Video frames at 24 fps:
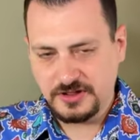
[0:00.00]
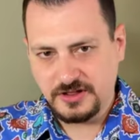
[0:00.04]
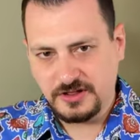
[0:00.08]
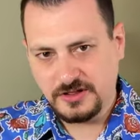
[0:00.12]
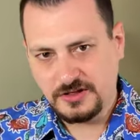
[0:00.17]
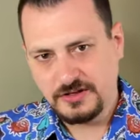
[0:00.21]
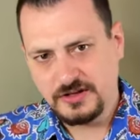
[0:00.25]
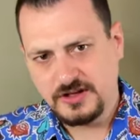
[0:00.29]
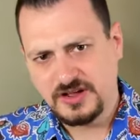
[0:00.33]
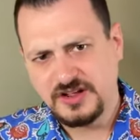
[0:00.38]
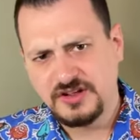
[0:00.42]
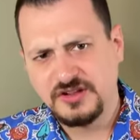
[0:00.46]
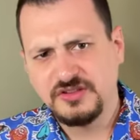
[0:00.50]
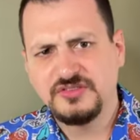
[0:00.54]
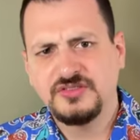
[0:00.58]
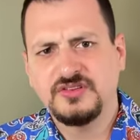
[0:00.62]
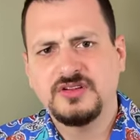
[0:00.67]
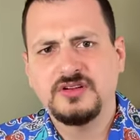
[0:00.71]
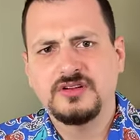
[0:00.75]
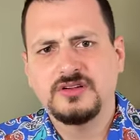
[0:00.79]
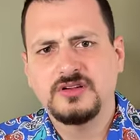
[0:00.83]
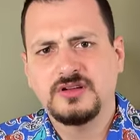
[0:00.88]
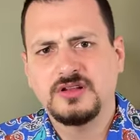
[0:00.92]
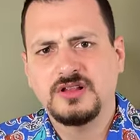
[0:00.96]
I use
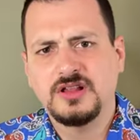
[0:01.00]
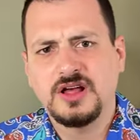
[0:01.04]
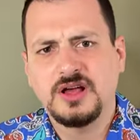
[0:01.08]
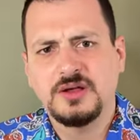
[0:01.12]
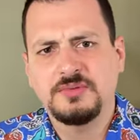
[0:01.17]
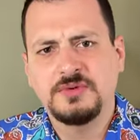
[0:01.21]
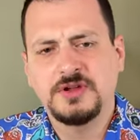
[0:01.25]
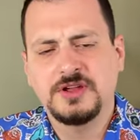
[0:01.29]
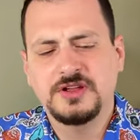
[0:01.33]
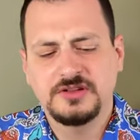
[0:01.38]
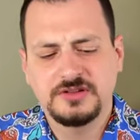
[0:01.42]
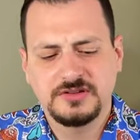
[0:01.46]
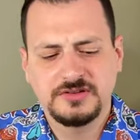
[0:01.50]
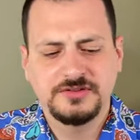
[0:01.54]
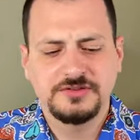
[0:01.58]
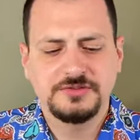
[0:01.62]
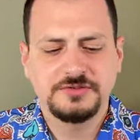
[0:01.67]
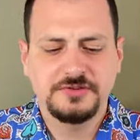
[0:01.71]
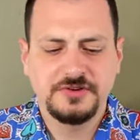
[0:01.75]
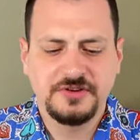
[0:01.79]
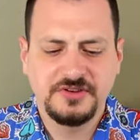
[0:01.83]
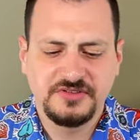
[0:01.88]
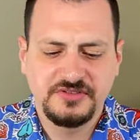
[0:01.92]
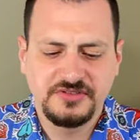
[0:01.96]
a climbing
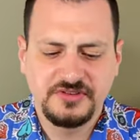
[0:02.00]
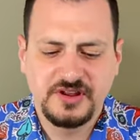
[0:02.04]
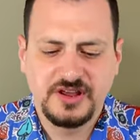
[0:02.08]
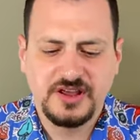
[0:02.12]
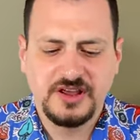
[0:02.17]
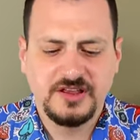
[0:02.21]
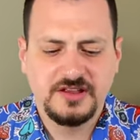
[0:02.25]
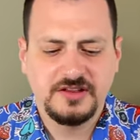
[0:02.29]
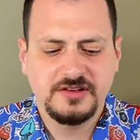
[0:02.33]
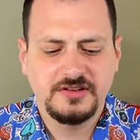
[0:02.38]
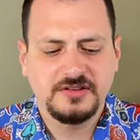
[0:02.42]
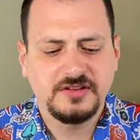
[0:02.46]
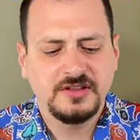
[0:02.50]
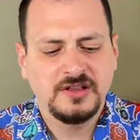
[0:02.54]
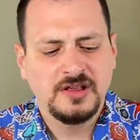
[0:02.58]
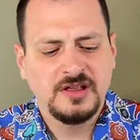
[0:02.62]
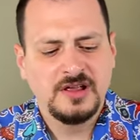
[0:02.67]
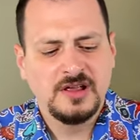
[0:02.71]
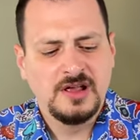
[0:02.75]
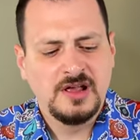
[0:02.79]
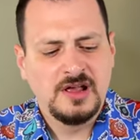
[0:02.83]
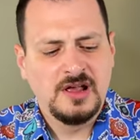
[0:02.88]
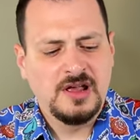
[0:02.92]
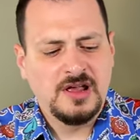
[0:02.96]
tree stand,
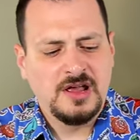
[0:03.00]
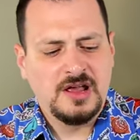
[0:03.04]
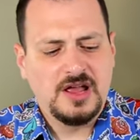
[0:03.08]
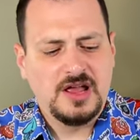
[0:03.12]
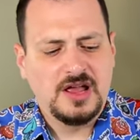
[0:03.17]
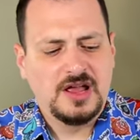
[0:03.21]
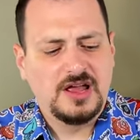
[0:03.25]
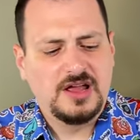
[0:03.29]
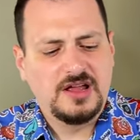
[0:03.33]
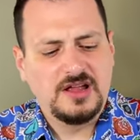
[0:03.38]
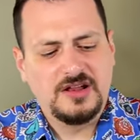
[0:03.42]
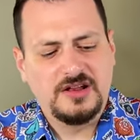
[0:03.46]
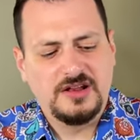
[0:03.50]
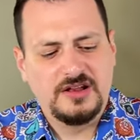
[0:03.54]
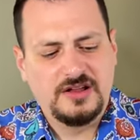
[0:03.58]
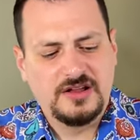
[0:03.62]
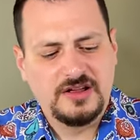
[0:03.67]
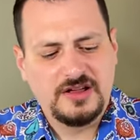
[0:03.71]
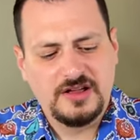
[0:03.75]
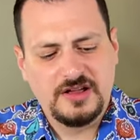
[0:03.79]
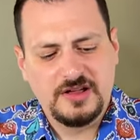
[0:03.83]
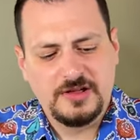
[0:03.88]
and